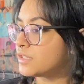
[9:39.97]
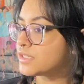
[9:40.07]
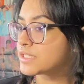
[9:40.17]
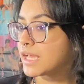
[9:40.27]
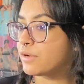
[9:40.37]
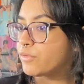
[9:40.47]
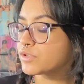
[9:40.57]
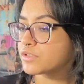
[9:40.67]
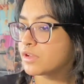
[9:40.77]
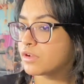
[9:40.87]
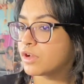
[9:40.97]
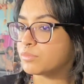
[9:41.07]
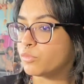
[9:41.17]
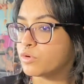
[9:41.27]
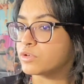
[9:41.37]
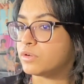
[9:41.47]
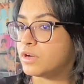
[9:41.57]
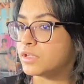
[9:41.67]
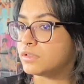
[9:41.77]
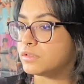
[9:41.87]
see. I know there's a song called Mortal
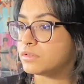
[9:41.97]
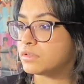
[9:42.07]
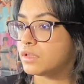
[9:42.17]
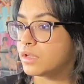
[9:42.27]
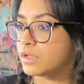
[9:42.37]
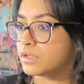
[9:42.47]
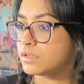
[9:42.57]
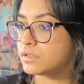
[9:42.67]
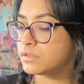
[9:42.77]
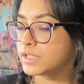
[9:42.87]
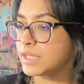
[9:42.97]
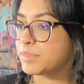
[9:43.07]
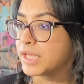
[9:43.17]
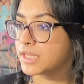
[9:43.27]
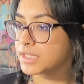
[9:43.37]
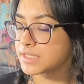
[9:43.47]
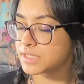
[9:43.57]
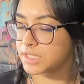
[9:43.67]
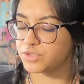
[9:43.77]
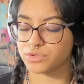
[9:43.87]
on the EP. I think that's
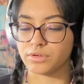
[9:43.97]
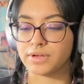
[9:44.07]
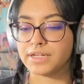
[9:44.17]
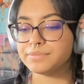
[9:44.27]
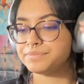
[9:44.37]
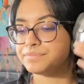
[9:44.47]
the intro, right?